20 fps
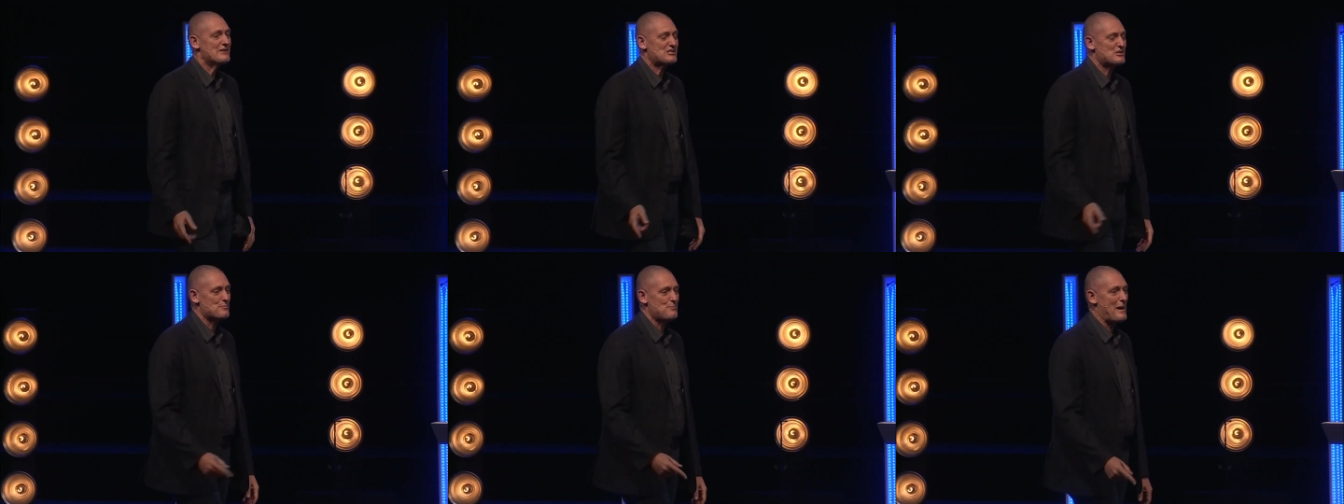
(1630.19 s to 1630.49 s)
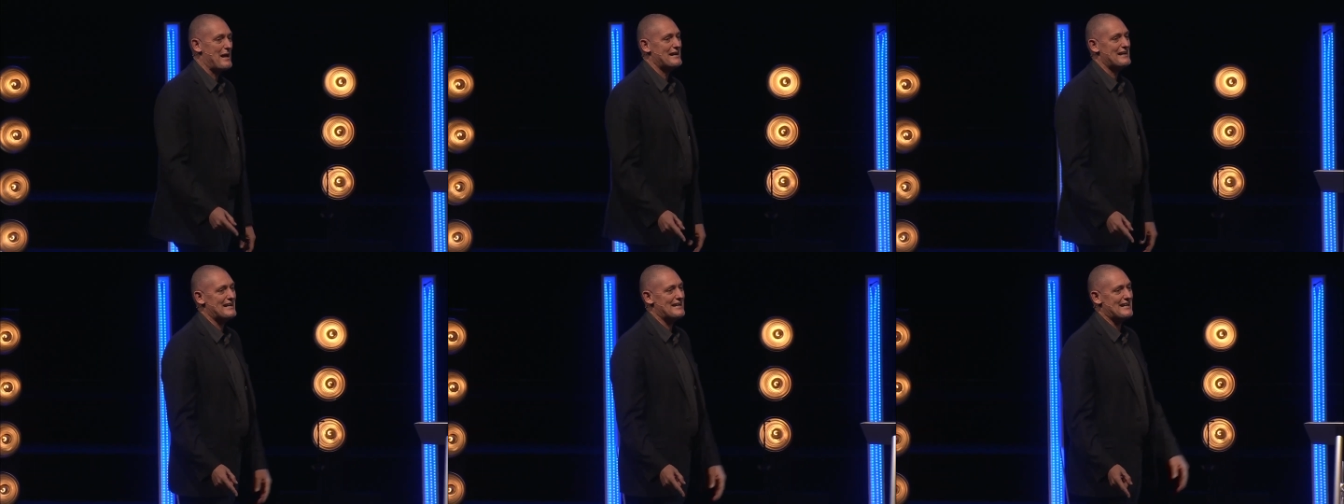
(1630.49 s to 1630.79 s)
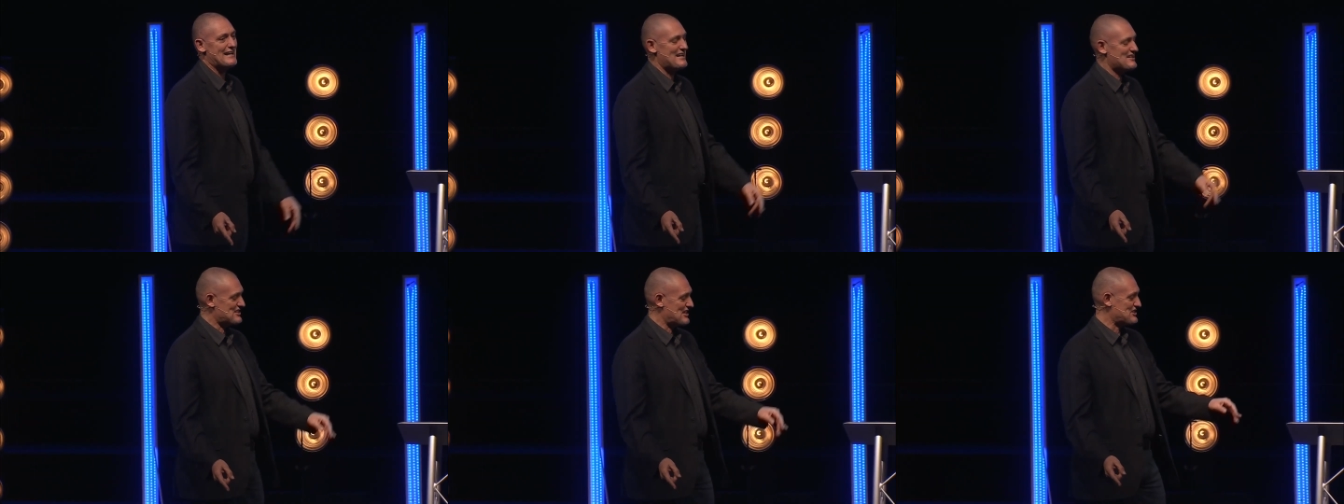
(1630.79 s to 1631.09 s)
spending
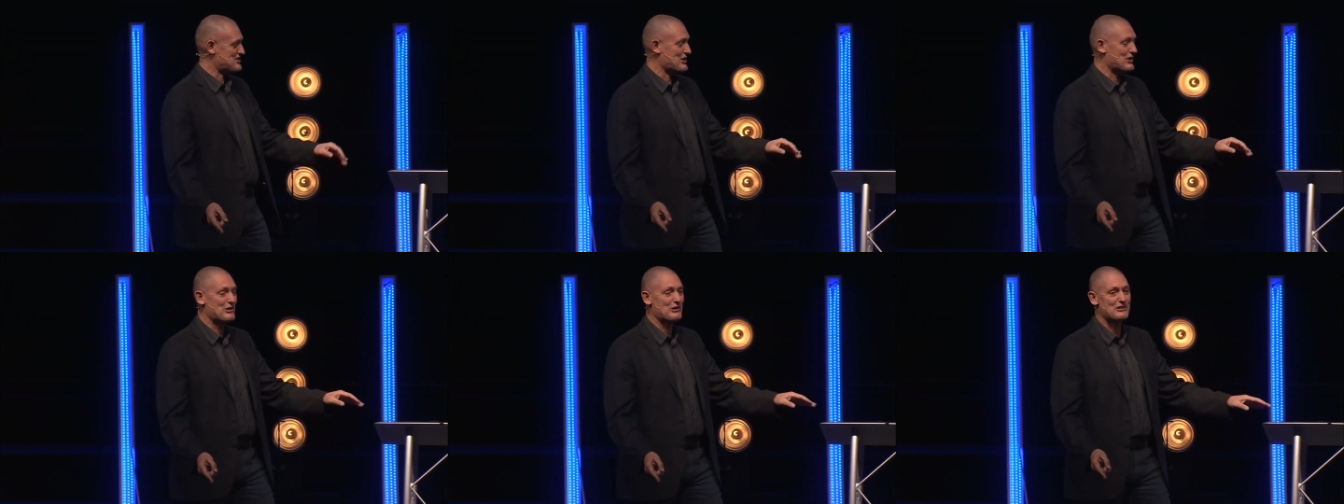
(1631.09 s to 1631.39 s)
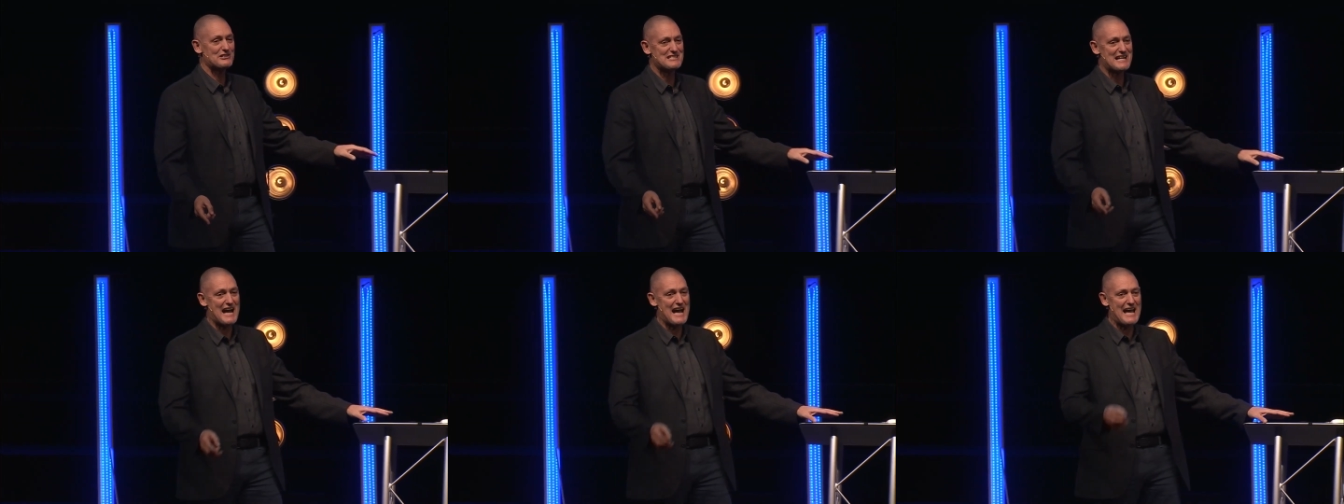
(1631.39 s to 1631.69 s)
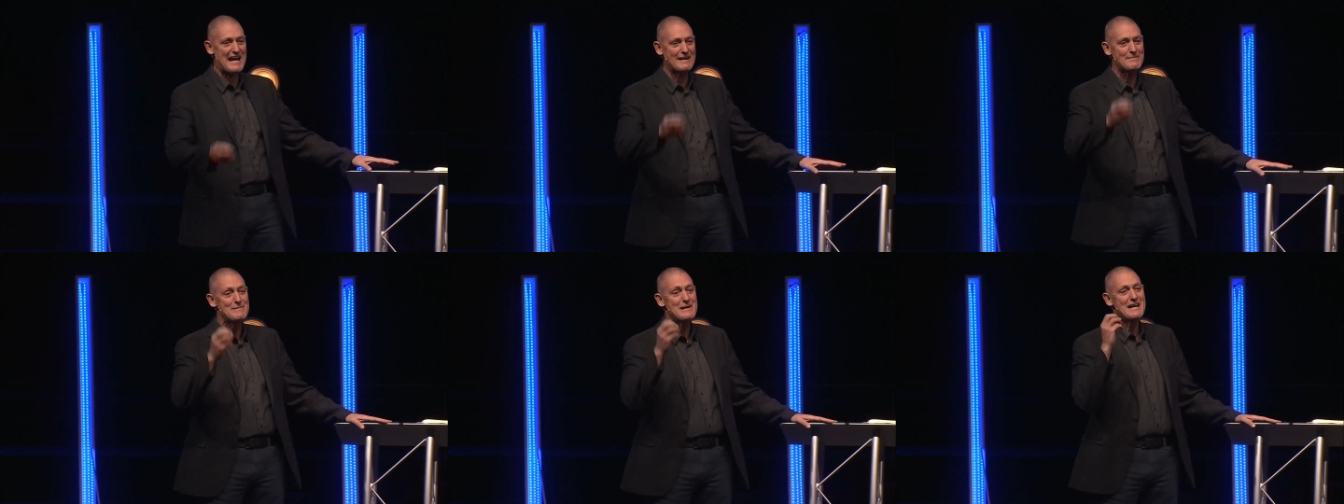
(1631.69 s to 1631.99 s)
His eternal
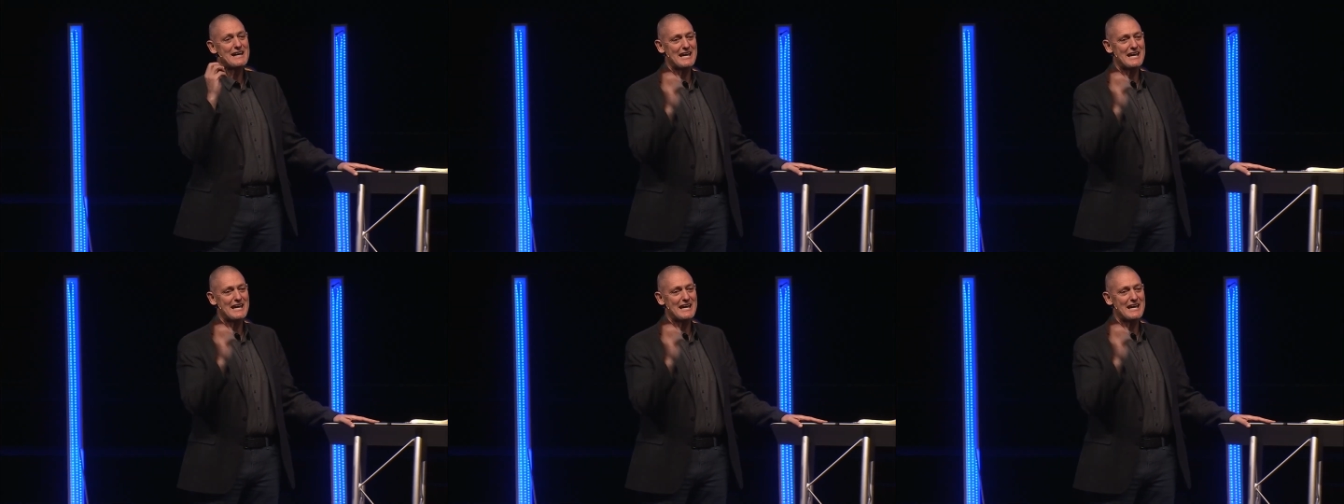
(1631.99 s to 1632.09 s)
time?